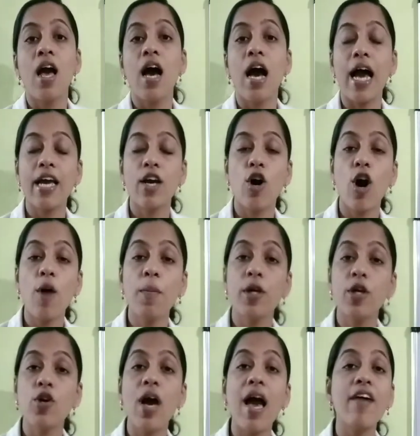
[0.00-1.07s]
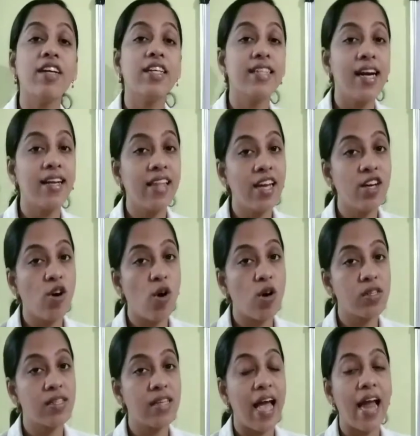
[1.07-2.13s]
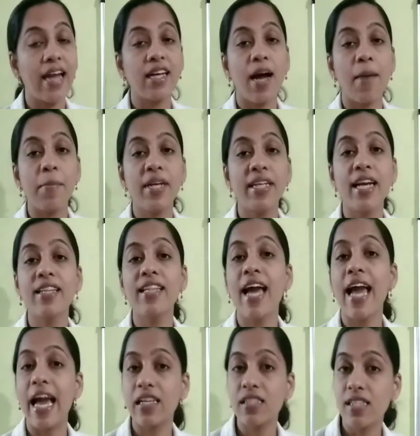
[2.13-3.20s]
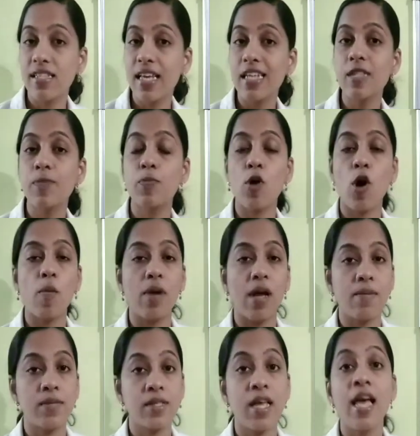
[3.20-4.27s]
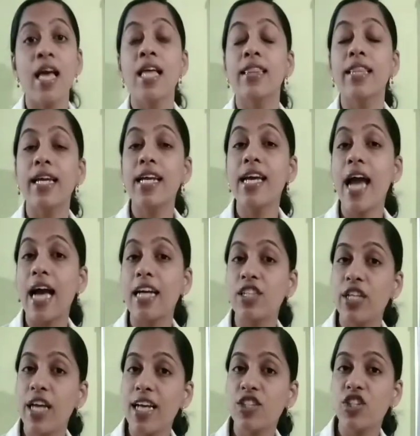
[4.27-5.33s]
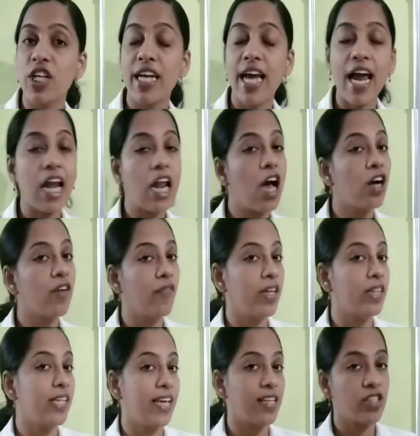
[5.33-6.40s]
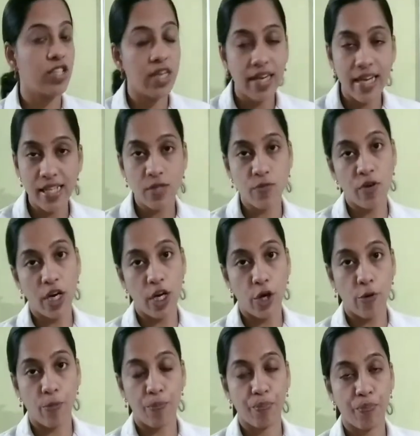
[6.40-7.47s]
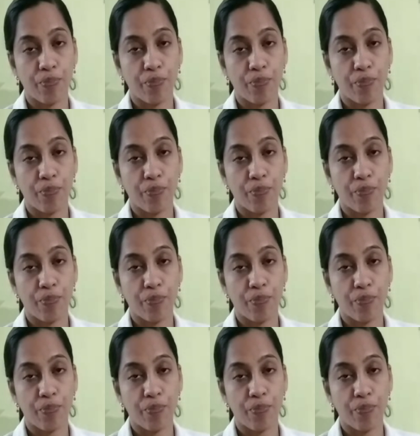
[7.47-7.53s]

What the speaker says: I hope you have written the notes and completed the exercise problems that I attached along with yesterday's video.